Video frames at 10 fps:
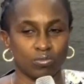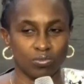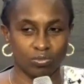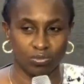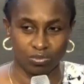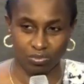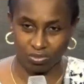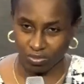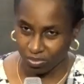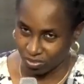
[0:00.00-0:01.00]

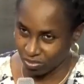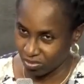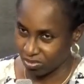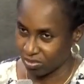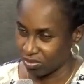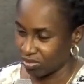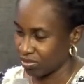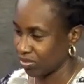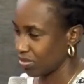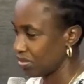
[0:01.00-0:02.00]

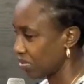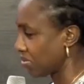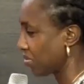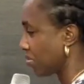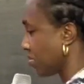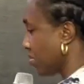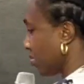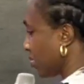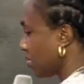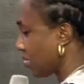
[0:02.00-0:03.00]

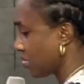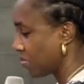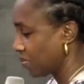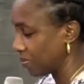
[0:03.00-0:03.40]
(silence)